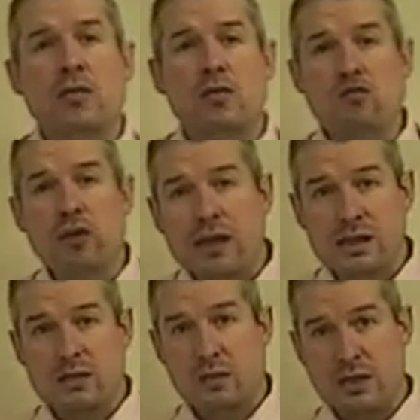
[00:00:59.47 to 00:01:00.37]
The
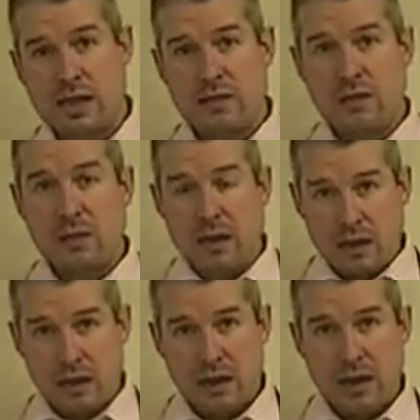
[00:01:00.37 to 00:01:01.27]
reason we take the
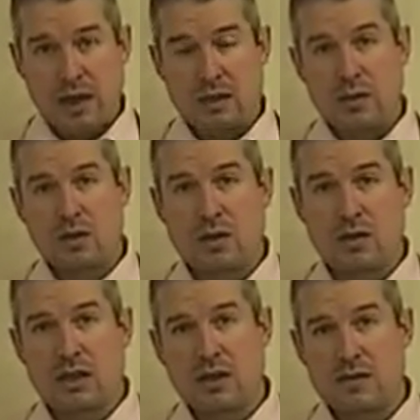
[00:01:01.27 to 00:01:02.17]
mean is because
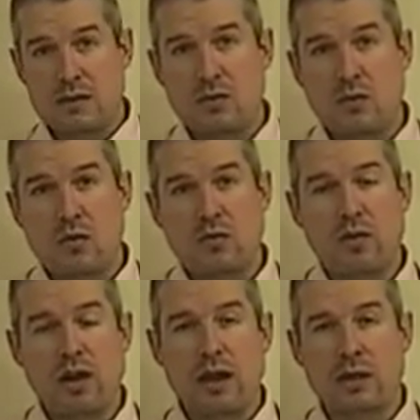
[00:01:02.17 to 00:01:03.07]
it gives us more
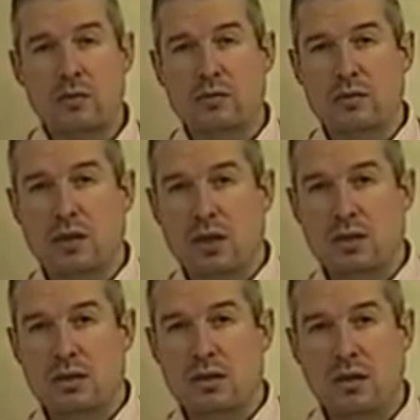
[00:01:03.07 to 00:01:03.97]
reliable results.